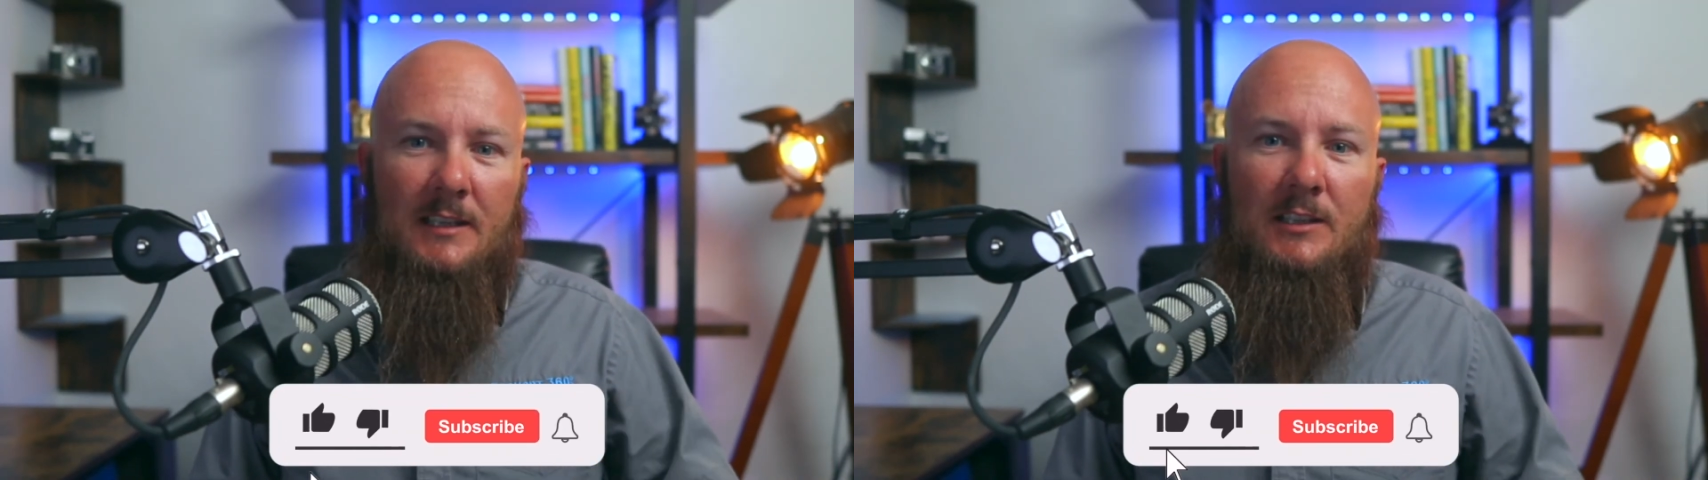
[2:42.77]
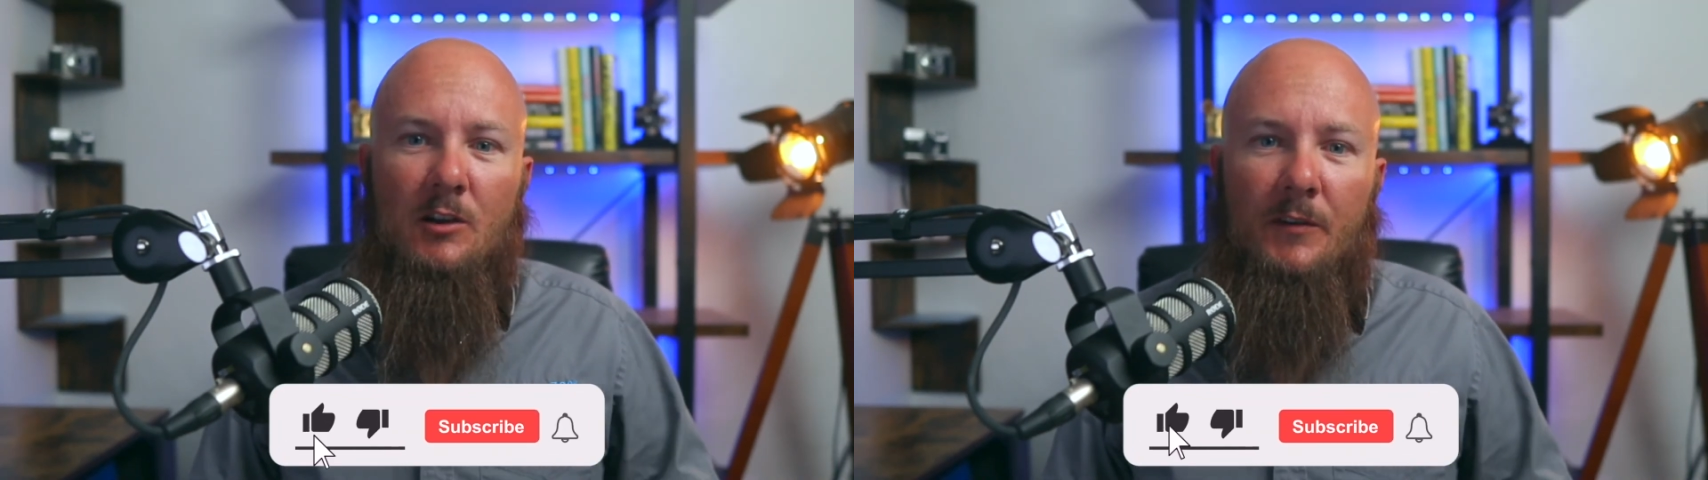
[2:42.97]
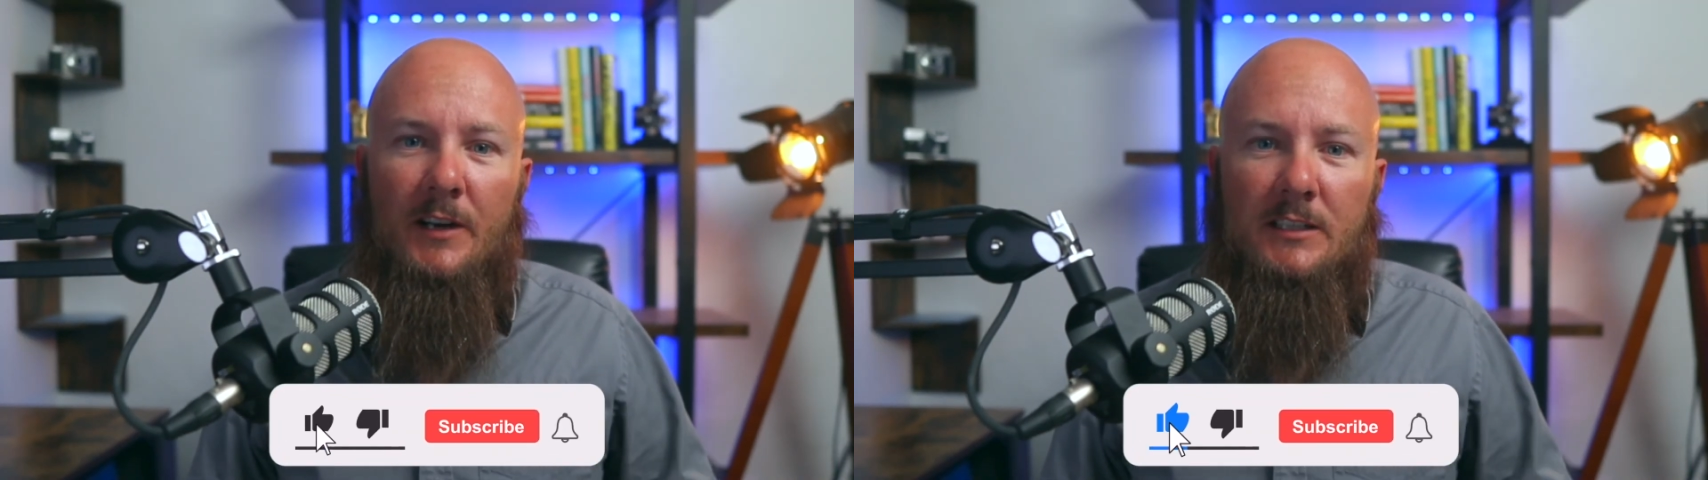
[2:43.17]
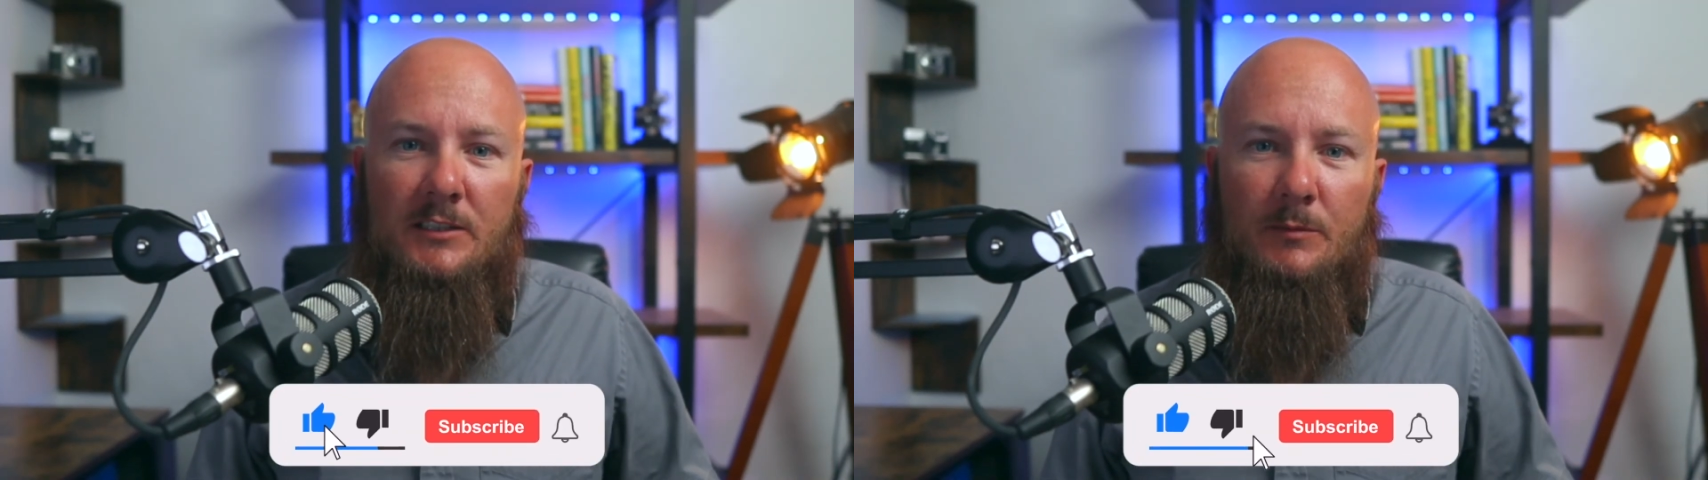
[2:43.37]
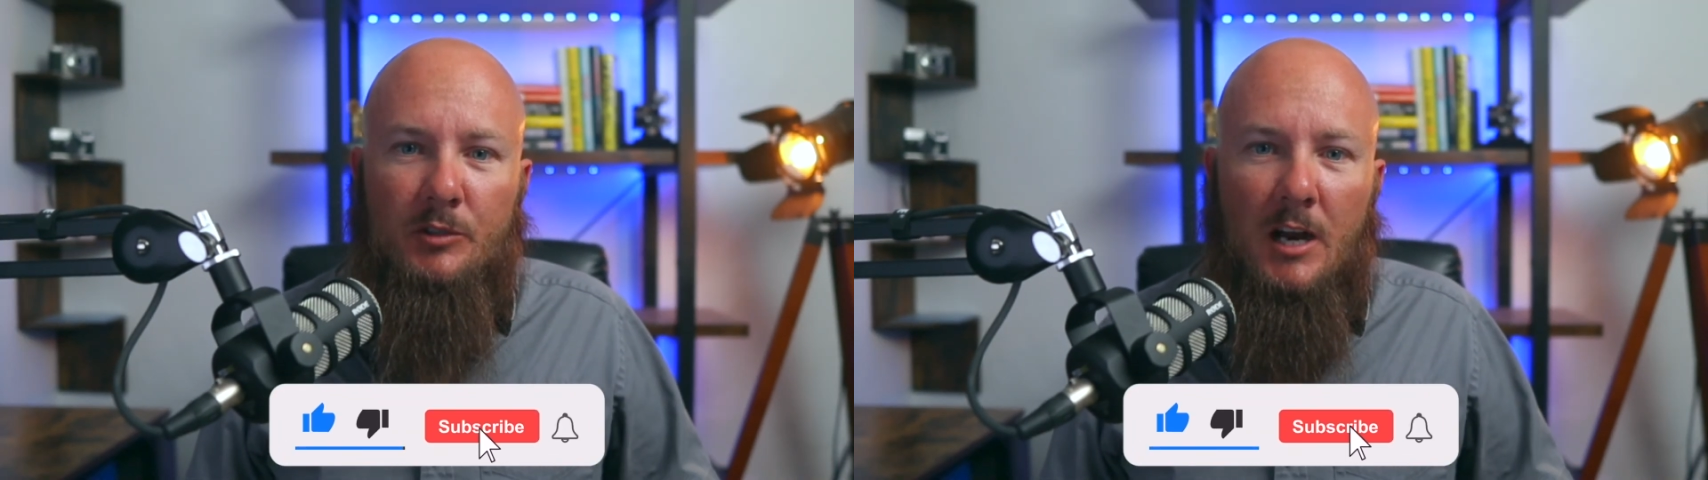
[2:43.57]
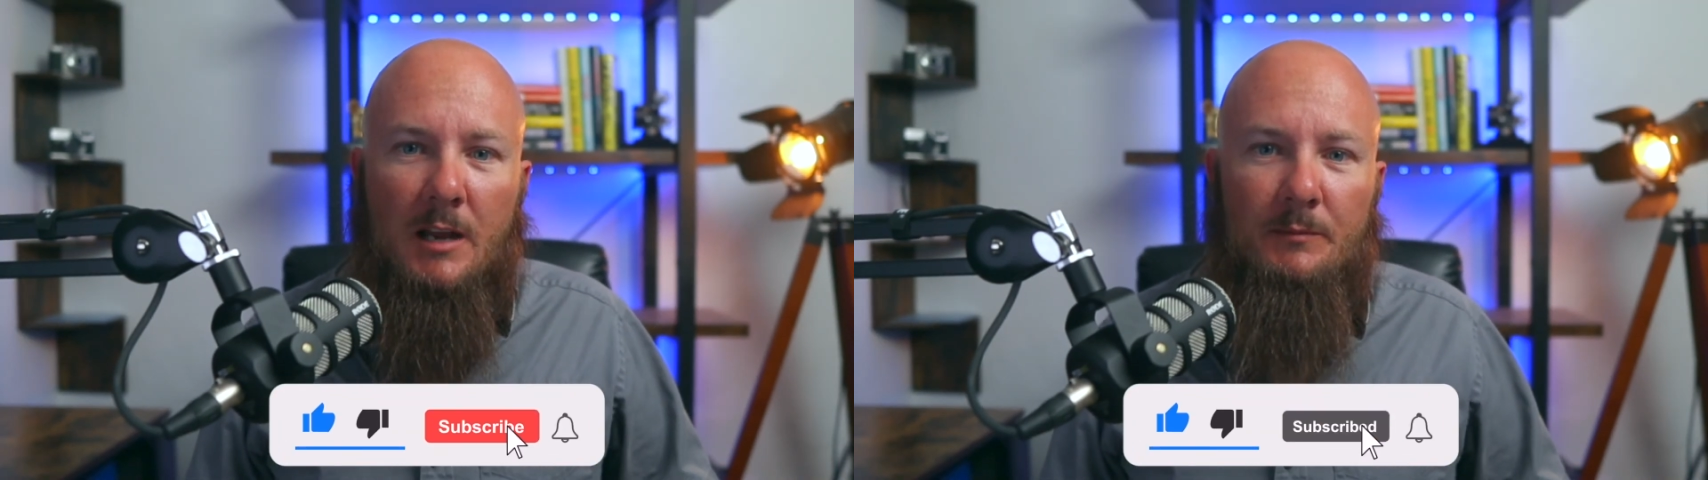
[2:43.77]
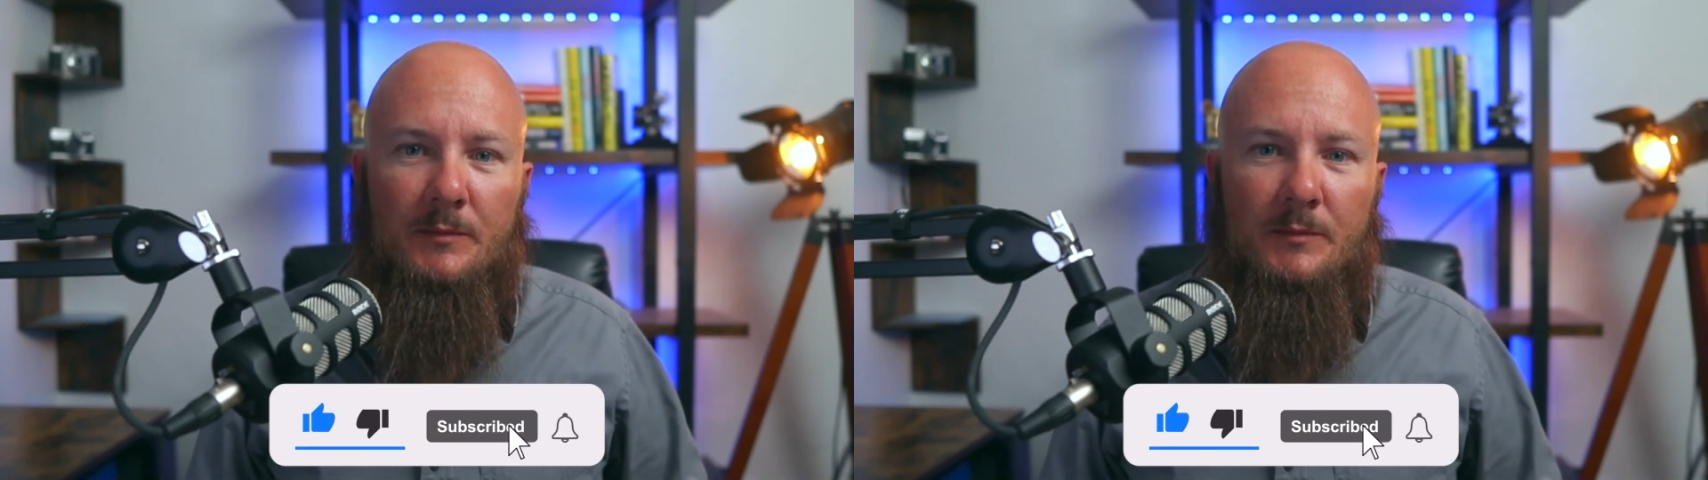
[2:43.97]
and don't forget to subscribe